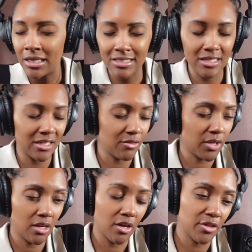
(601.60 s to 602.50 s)

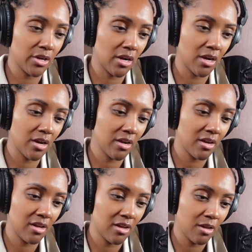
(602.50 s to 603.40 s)
significant other.
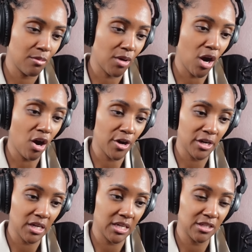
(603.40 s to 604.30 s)
My heart
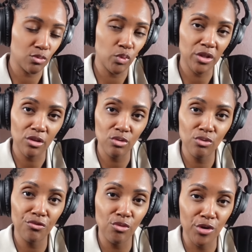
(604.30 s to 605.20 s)
is with you,
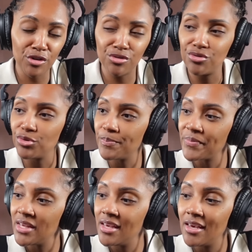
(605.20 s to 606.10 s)
for you,
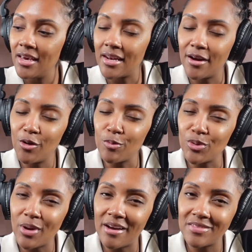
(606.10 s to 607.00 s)
and I hope you
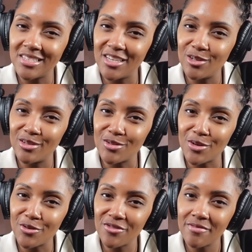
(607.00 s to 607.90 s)
have the day you
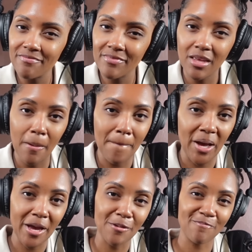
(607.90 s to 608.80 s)
deserve. Bye.